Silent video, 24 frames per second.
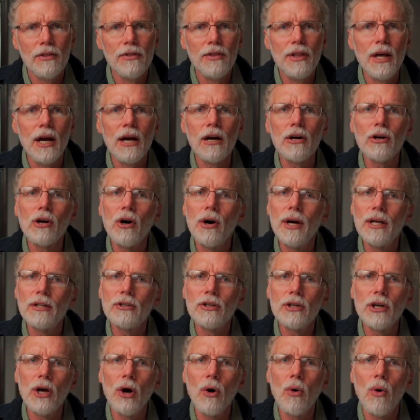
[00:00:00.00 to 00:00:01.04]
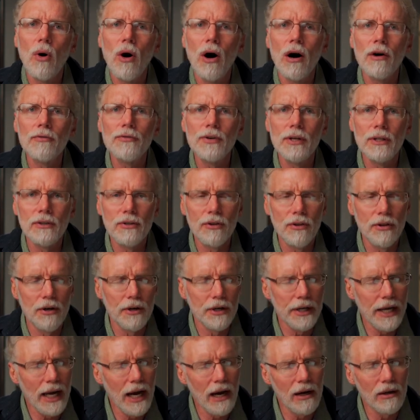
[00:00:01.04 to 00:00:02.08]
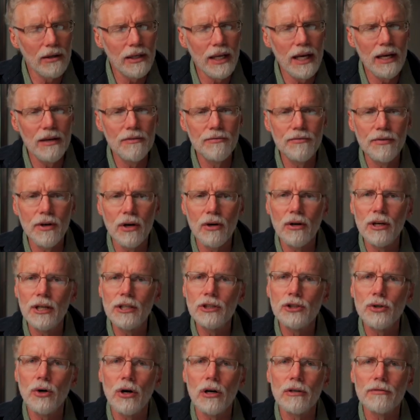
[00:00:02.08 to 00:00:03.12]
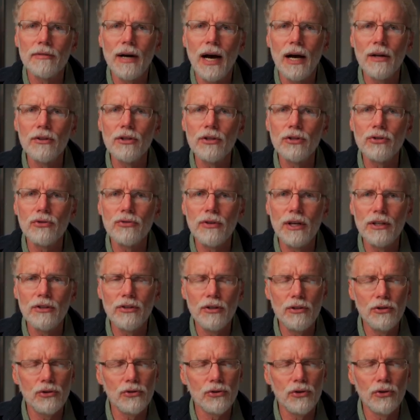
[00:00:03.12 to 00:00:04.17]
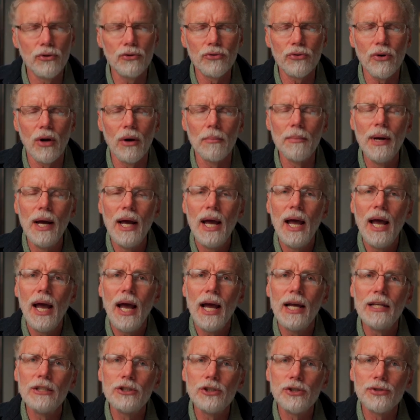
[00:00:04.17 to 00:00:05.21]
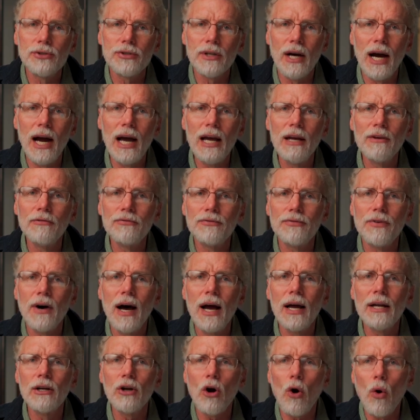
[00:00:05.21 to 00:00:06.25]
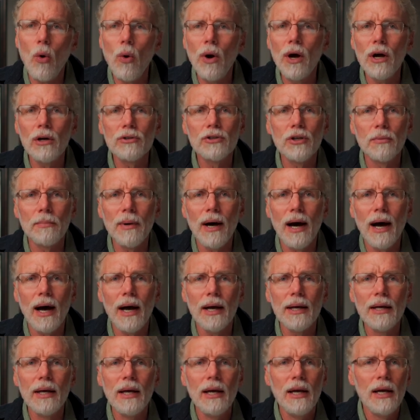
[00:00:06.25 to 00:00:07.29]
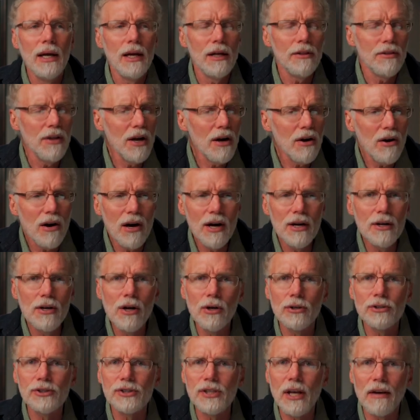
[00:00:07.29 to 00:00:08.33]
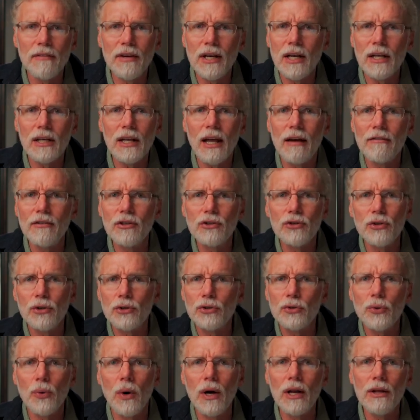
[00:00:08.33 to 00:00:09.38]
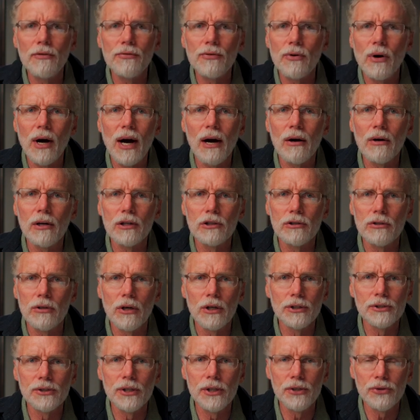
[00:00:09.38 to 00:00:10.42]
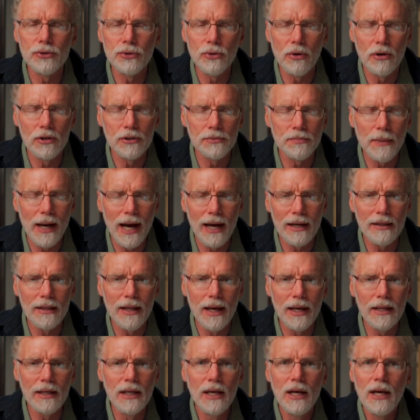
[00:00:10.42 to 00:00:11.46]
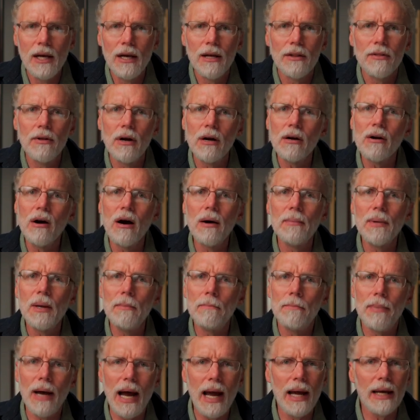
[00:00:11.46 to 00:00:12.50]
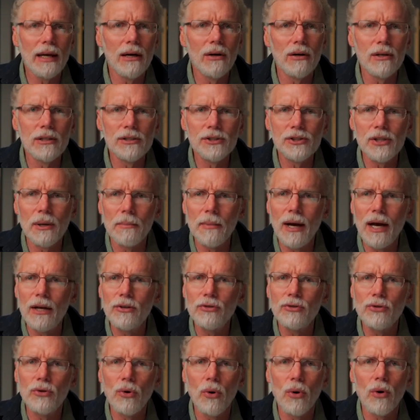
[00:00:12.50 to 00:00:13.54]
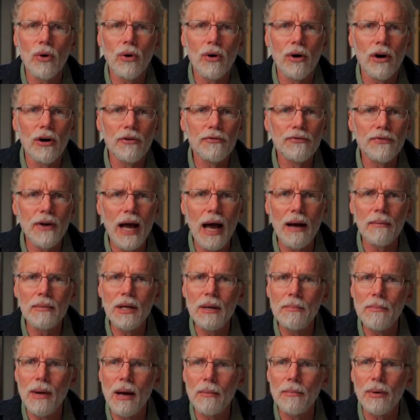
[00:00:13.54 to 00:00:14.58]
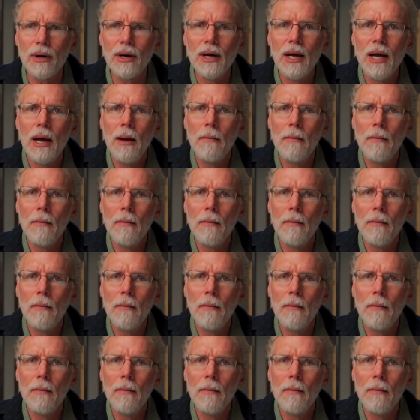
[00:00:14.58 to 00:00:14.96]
they're going to go off into their Galilean village or around the streets of Jerusalem and try and find oil to buy. There are no 7-Elevens or 24-hour grocery stores back then. They're going to be banging on somebody's door or a family member